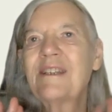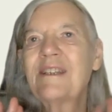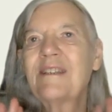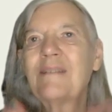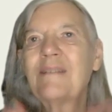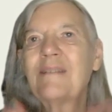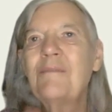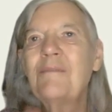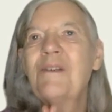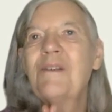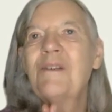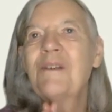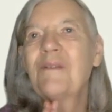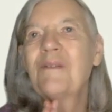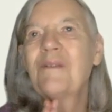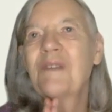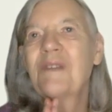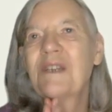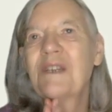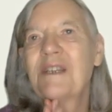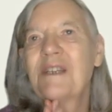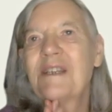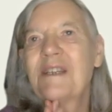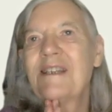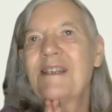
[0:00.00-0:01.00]
beauty of
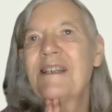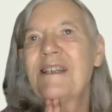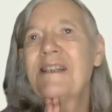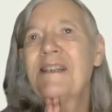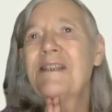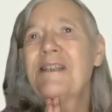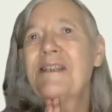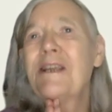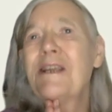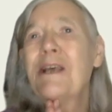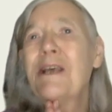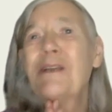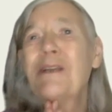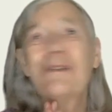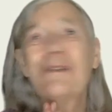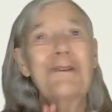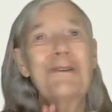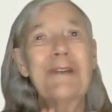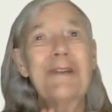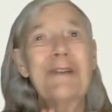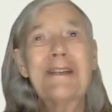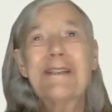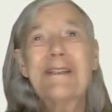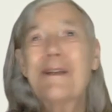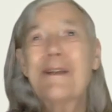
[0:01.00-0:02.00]
this is it's
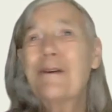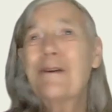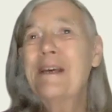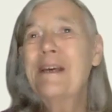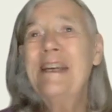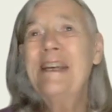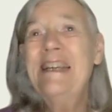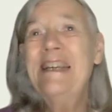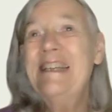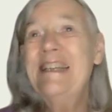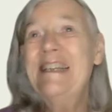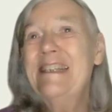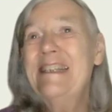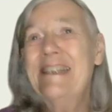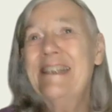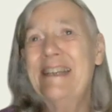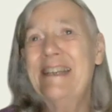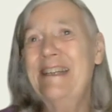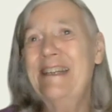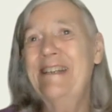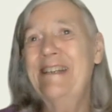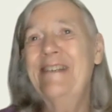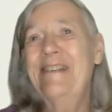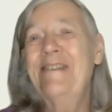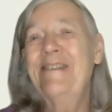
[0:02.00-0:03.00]
so easy
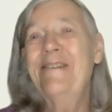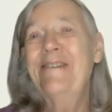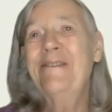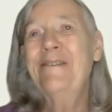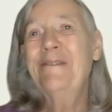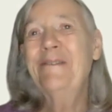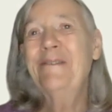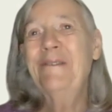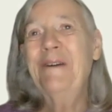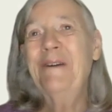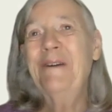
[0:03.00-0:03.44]
to do.